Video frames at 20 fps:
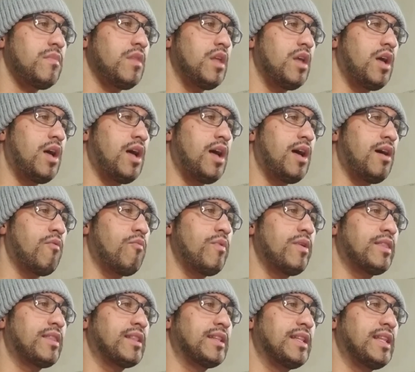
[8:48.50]
uh,
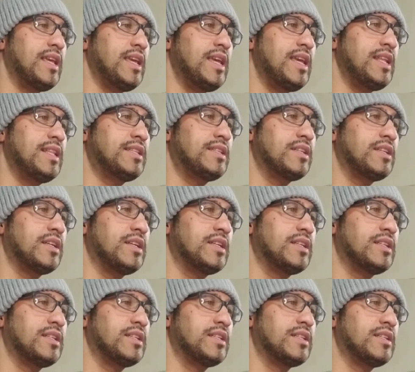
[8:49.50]
with lead,
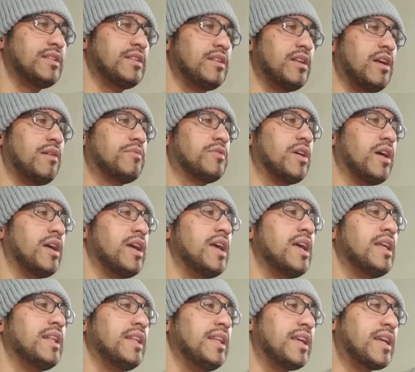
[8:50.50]
I'm sorry,
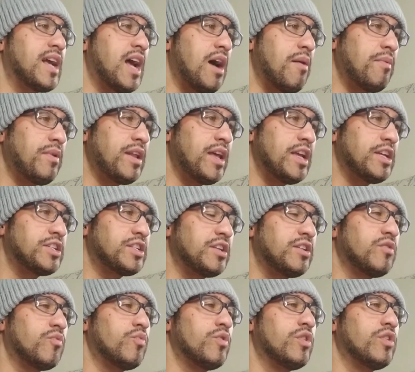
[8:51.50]
the
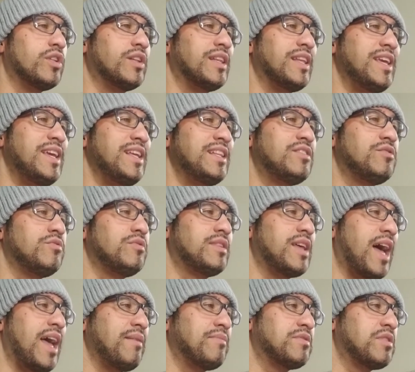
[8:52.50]
combination will lead to
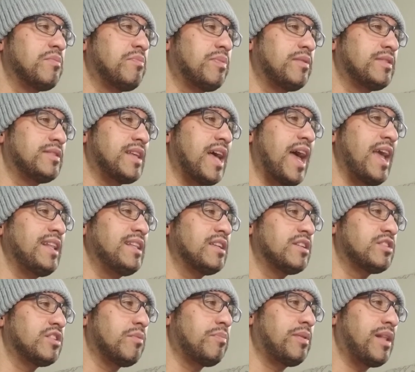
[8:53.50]
tight, sup tight
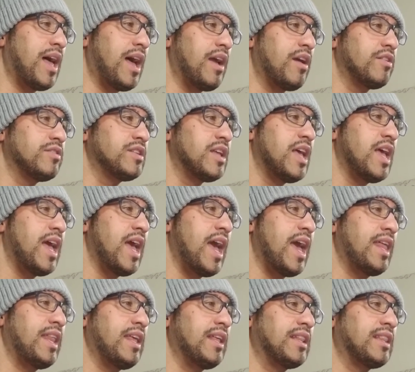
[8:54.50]
suppliers,
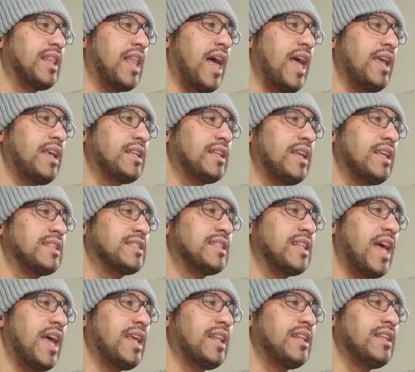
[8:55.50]
and it like it's
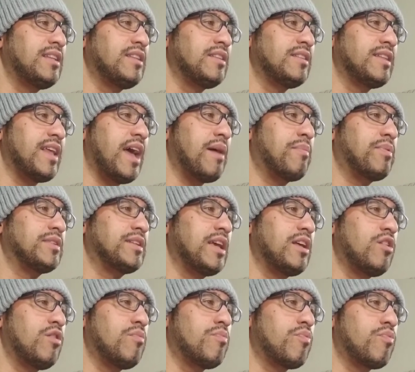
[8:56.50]
likely that
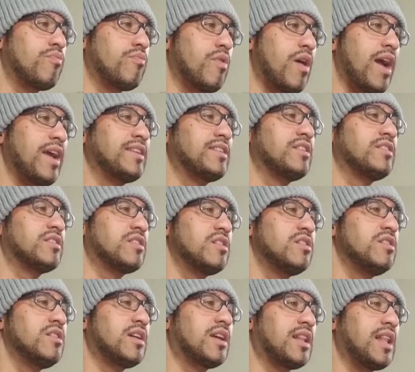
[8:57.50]
potato prices
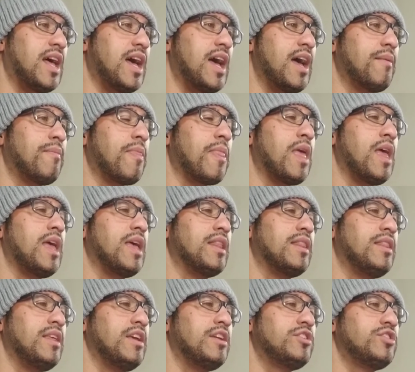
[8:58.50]
could climb
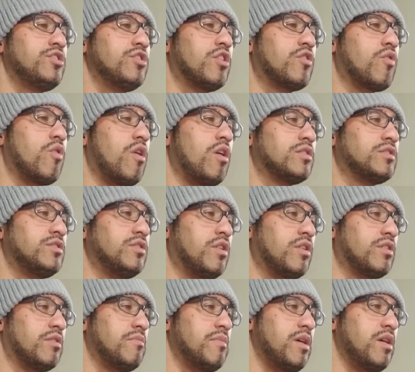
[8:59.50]
this year across
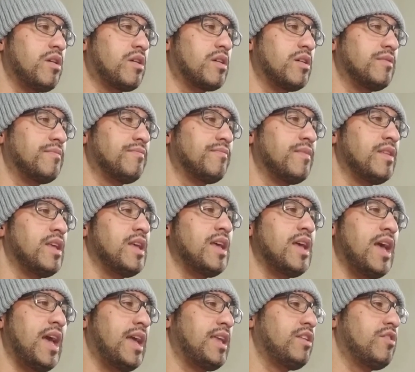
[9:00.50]
North America.
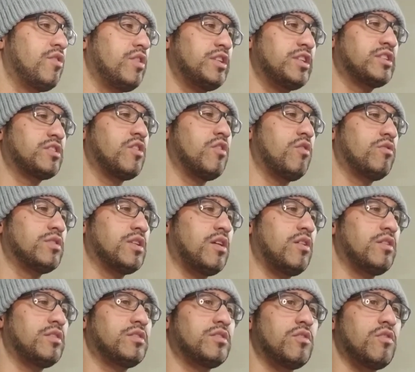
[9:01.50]
And you know it just goes
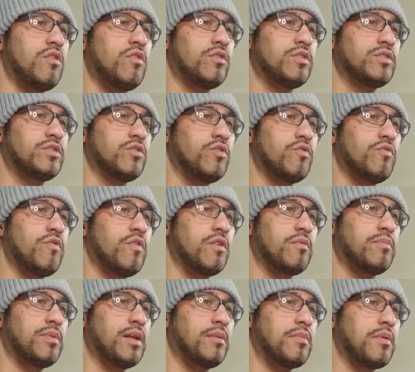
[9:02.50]
on and so on and so
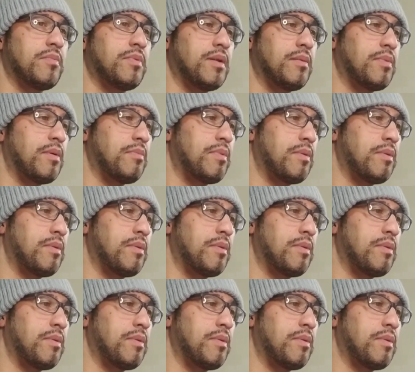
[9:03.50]
forth, blah blah blah blah blah